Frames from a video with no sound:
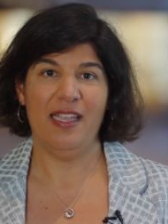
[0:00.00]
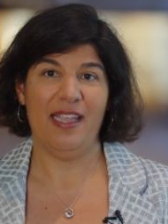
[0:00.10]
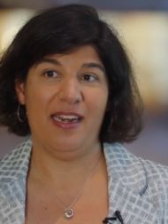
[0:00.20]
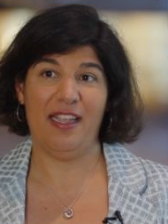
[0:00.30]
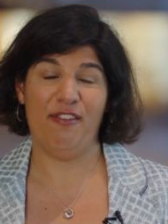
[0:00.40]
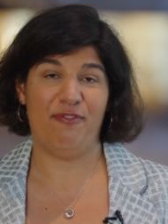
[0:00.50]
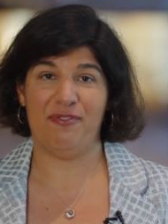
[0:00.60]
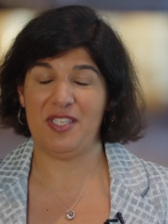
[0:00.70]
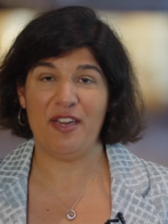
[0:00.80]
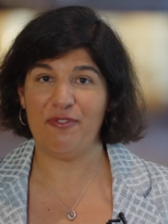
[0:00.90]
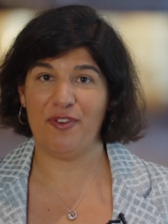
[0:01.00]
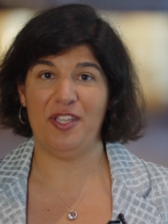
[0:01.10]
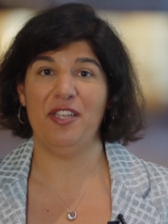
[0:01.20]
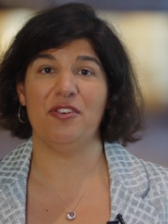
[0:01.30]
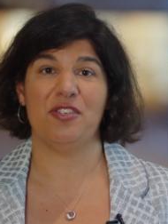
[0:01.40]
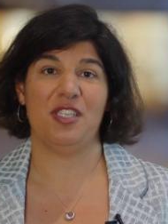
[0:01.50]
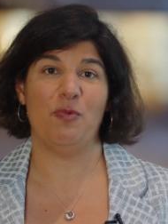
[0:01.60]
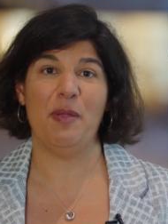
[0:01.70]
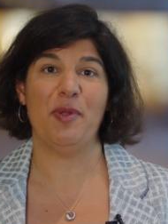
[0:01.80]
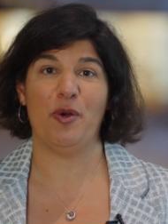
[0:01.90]
And I have said for years that
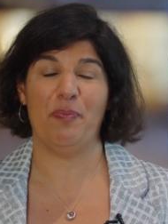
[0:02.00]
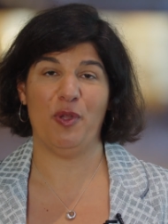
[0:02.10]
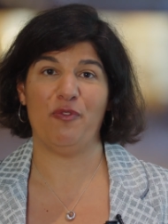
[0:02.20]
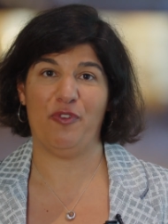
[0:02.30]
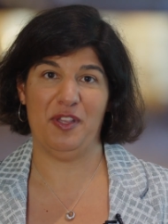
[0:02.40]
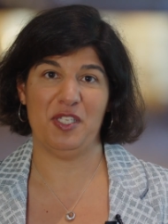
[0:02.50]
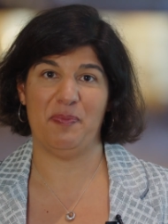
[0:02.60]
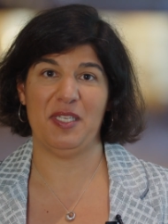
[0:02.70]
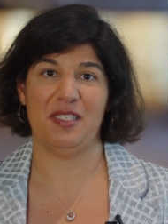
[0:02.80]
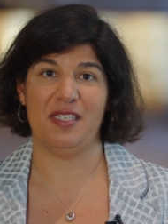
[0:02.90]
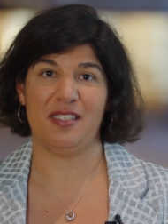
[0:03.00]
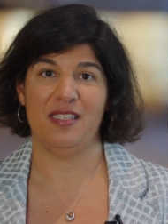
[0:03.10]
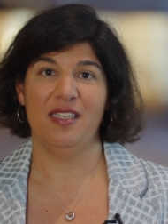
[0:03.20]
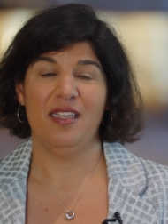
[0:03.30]
women are built for this business.